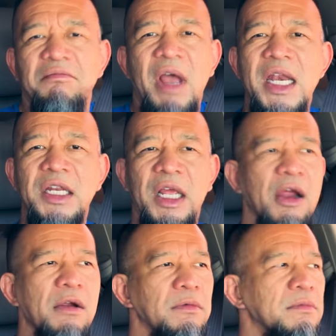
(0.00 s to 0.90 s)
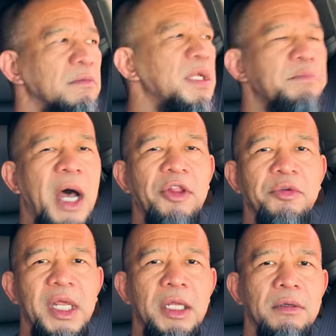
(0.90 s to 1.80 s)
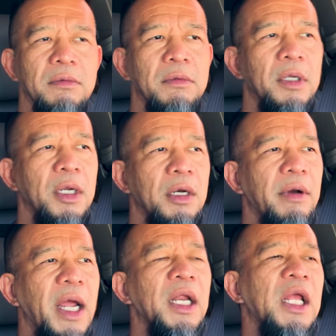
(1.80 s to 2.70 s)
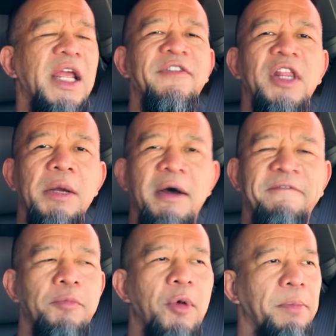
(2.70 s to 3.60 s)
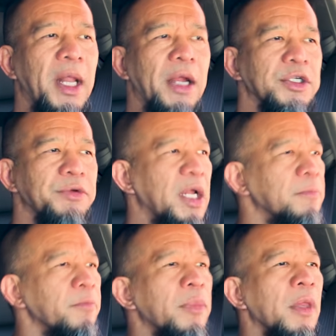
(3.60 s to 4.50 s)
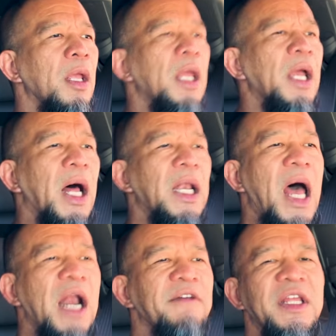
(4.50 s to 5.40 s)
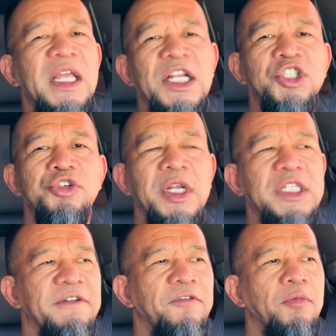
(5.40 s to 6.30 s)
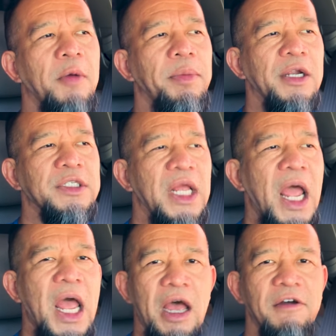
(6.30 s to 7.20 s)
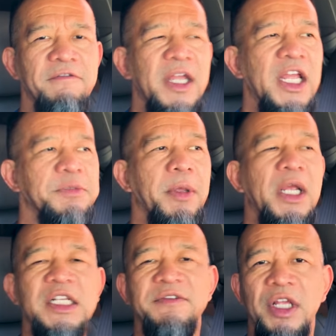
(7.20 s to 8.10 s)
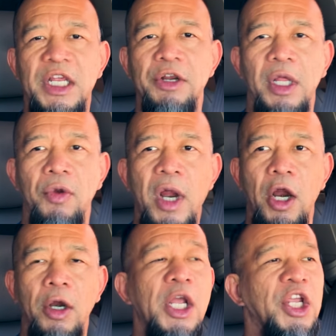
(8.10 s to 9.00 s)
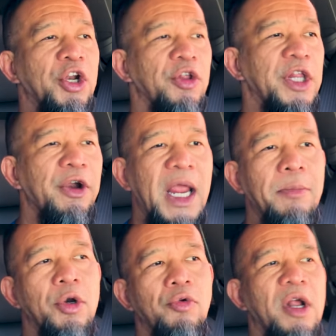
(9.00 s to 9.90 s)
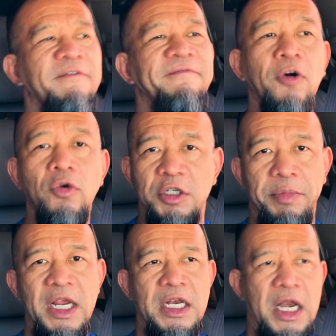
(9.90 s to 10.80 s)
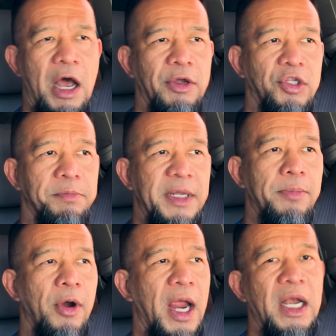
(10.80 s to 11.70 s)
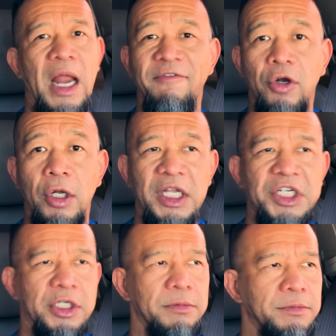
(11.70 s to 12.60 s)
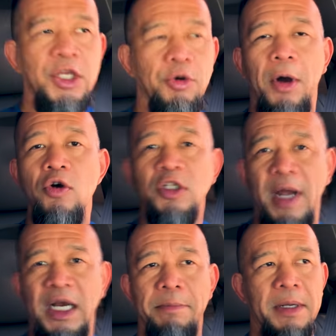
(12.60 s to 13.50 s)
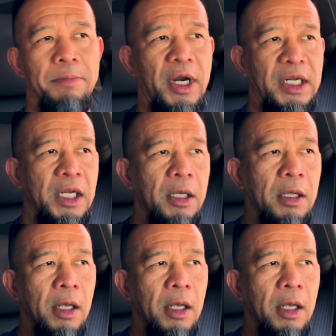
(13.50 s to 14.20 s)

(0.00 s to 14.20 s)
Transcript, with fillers: I didn't care. It didn't bother me, right? If you think about football players, right? a lot of the injuries that football players have it's because of the gear they wear you know they're able to run full speed now into people and have a collision your bones might not be breaking